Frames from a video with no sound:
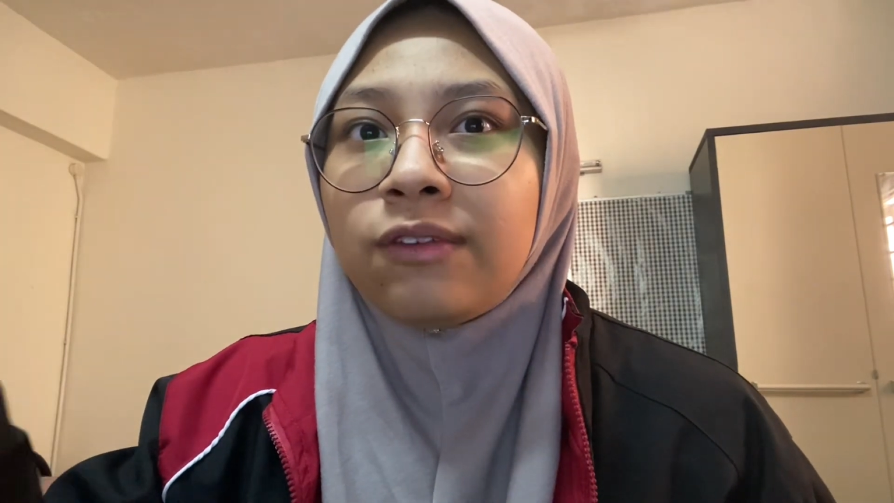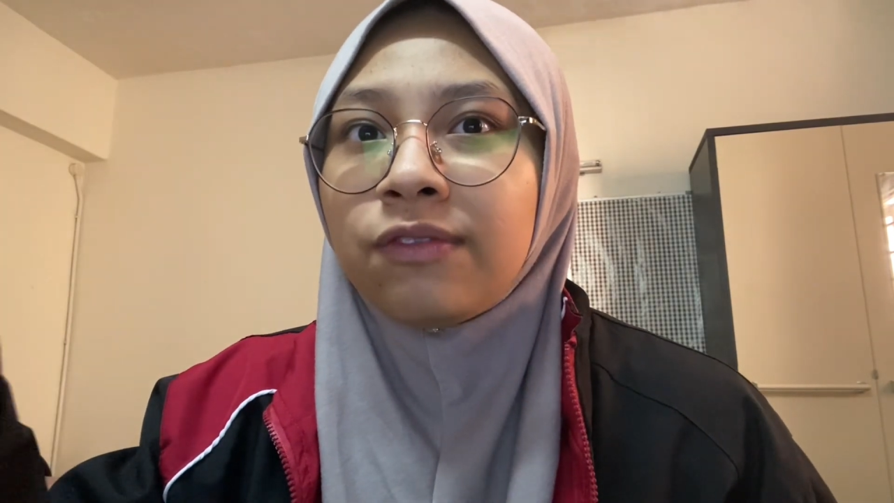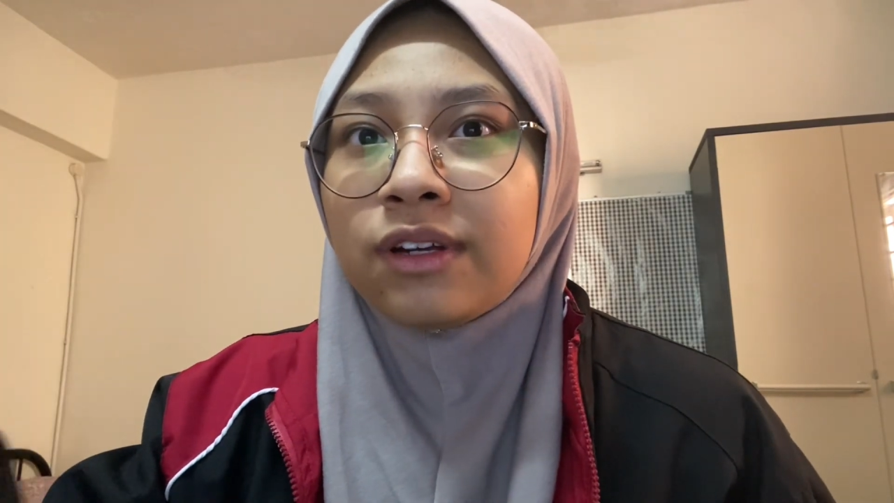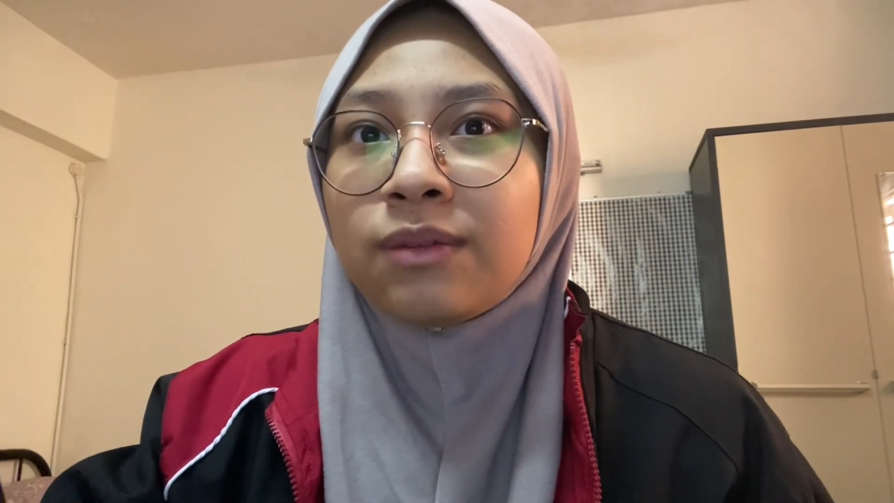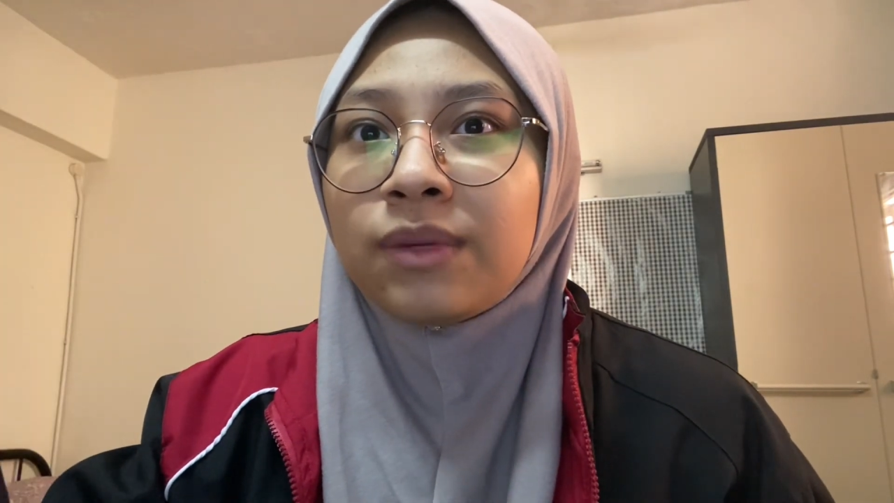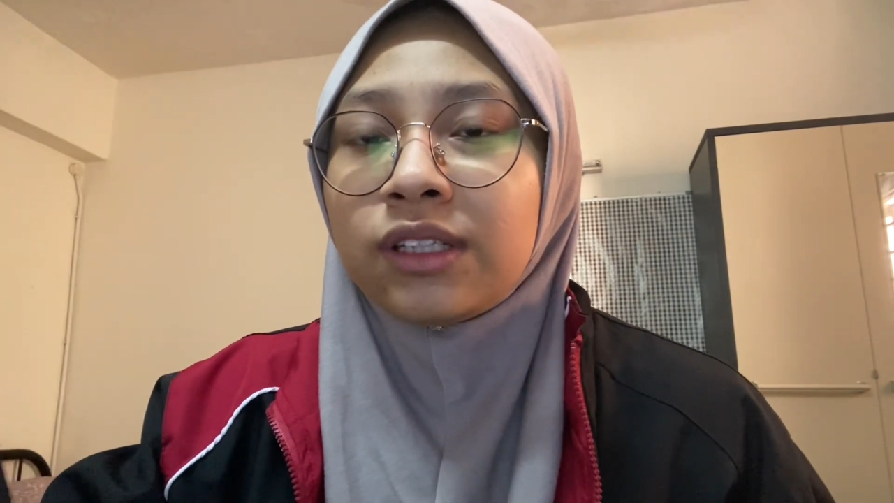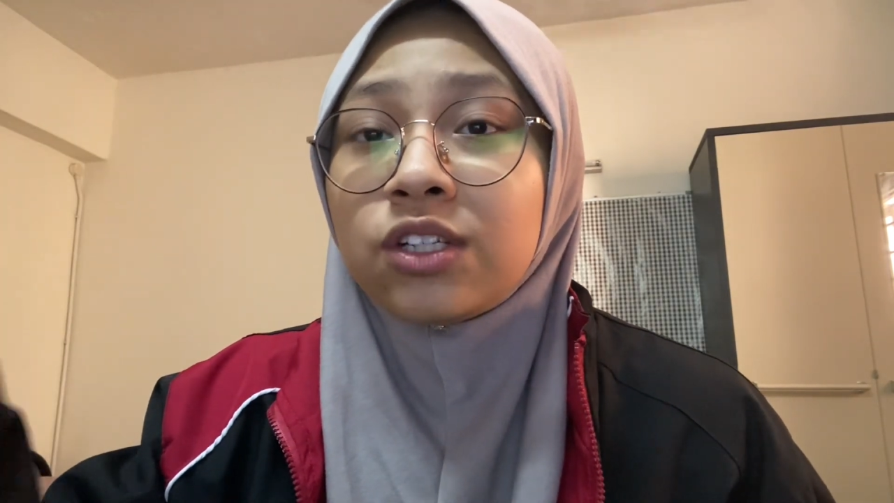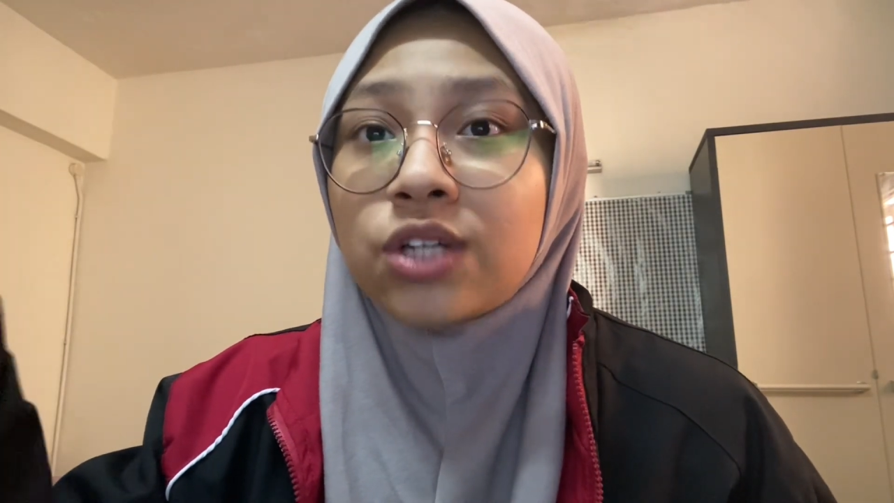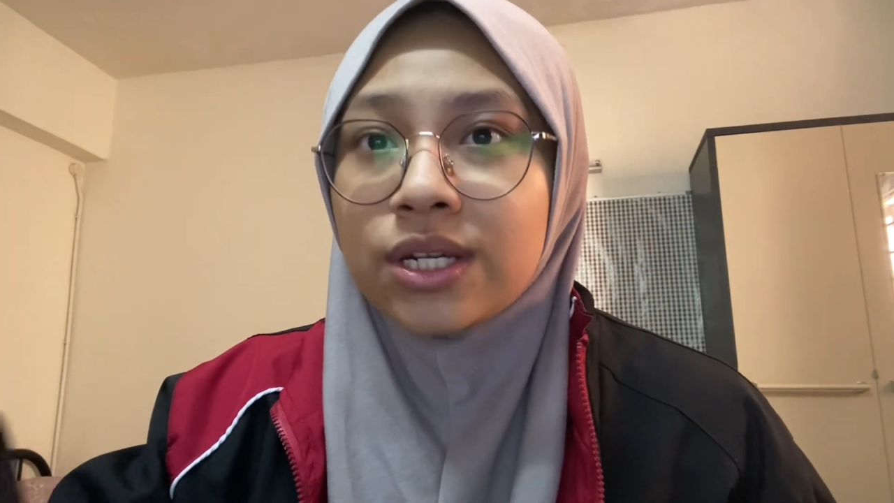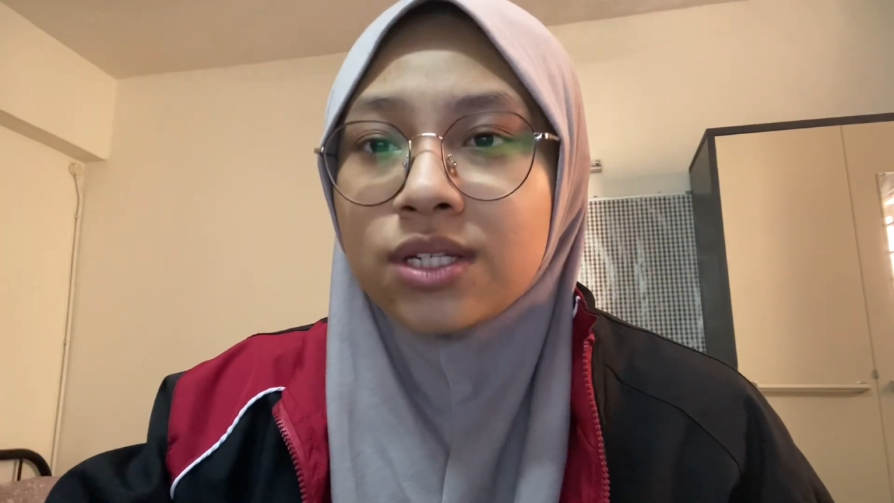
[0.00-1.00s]
fundamental
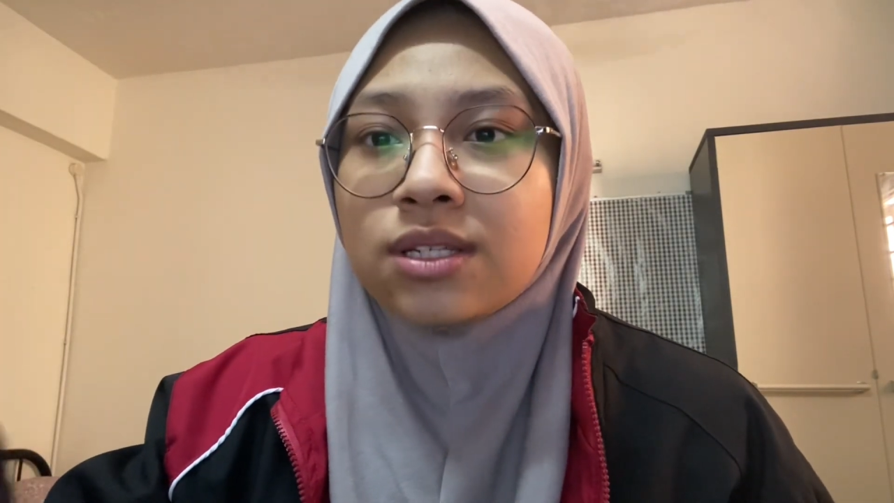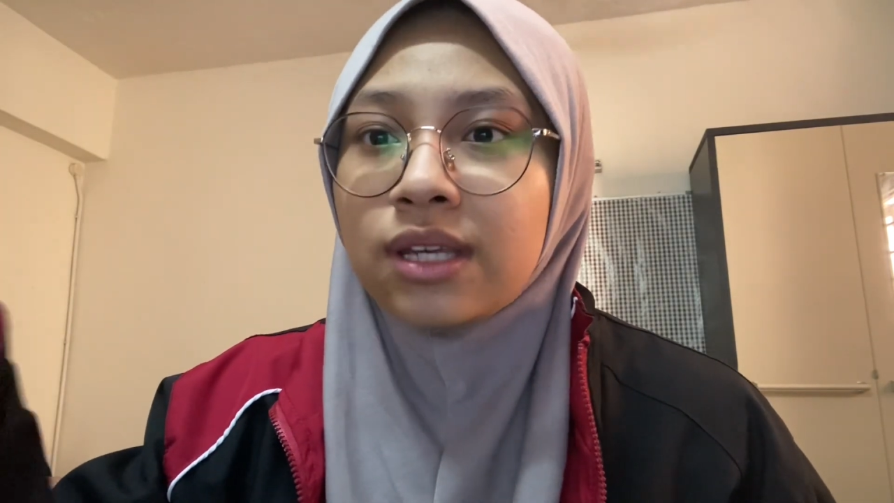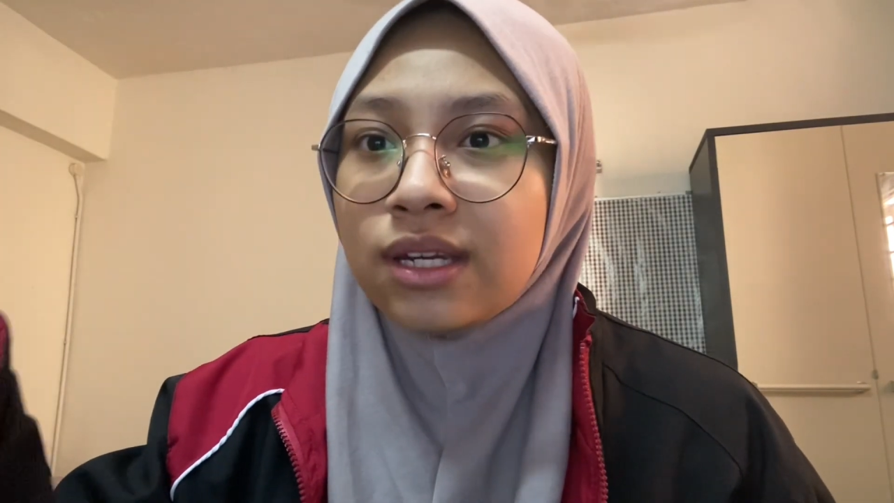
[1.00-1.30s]
changes